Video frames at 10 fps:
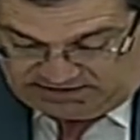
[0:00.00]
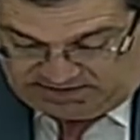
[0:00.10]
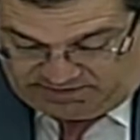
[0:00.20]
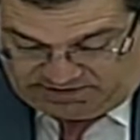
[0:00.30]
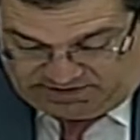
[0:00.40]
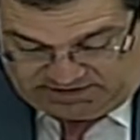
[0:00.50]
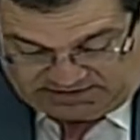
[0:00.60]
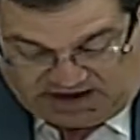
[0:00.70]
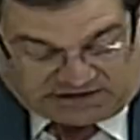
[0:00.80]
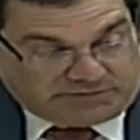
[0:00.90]
them a
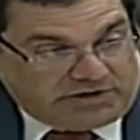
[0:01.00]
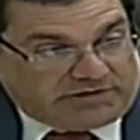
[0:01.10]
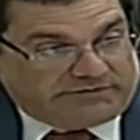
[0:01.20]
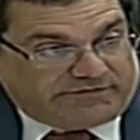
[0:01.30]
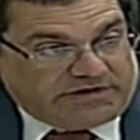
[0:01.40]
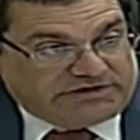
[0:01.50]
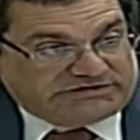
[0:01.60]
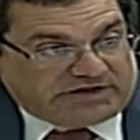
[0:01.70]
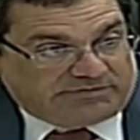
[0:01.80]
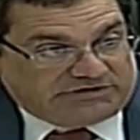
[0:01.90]

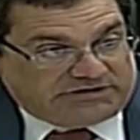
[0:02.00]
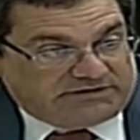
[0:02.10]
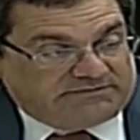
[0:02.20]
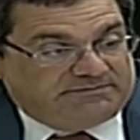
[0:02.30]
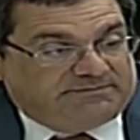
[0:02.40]
taxpayer-funded subsidy?